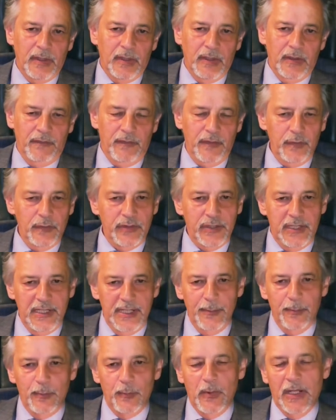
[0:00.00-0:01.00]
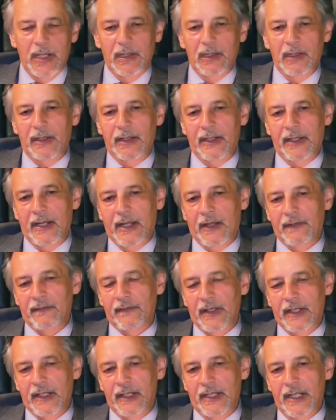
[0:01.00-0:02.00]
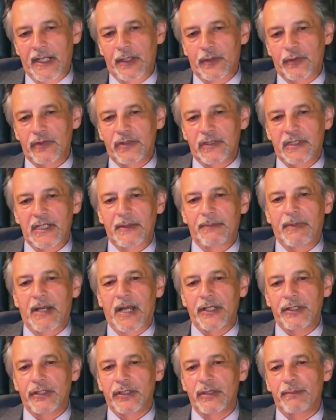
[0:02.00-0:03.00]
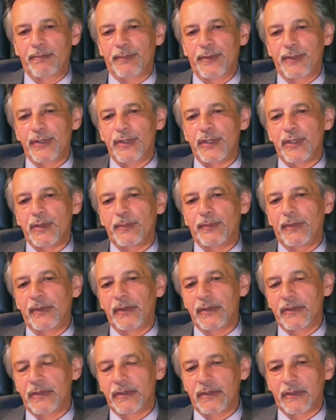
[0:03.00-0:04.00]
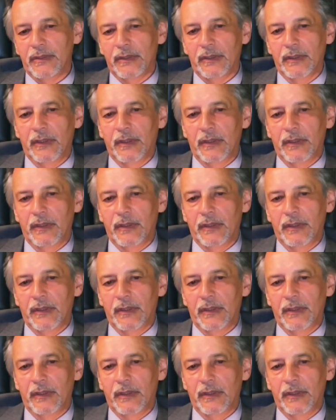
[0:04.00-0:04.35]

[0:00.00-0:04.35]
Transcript: If you sleep well and adhere to sleep hygiene principles,